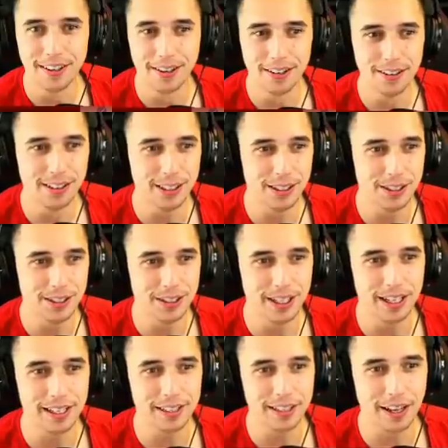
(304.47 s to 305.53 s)
Holy
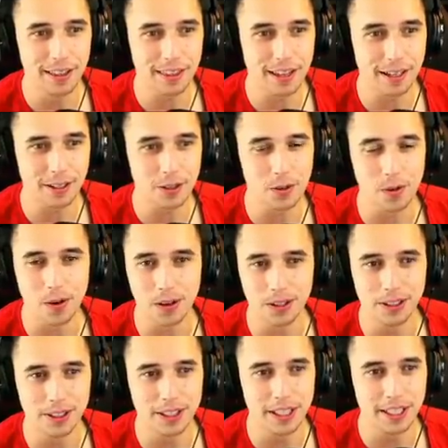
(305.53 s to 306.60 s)
shit, he's got that
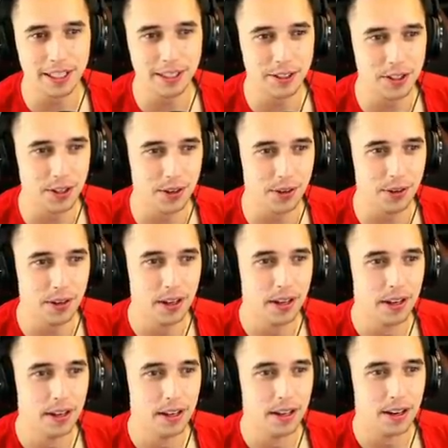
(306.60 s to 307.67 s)
quarantine do.
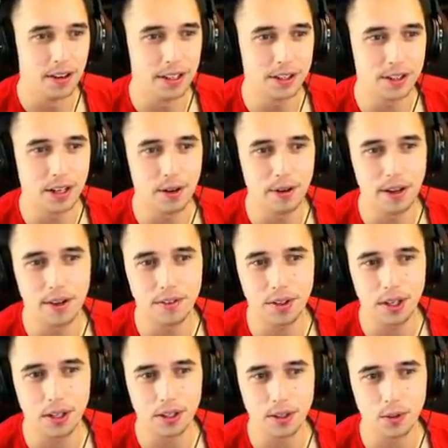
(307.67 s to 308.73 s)
Alright, so now we have
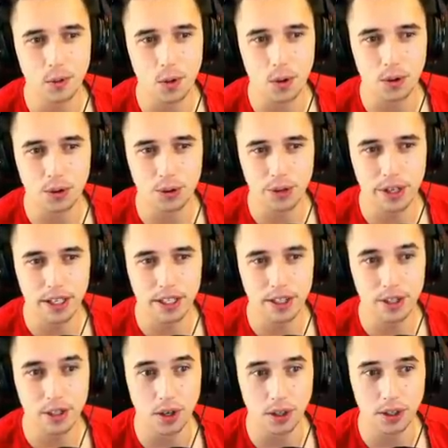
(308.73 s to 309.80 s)
Gears of War 3,
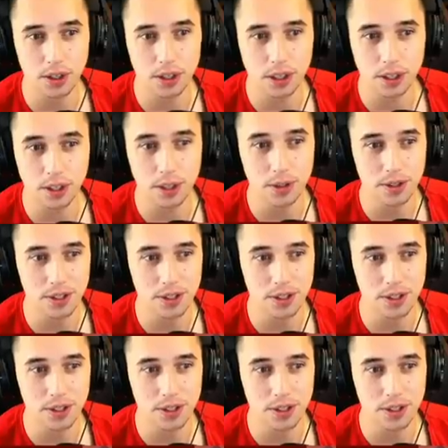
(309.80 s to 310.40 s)
Dust to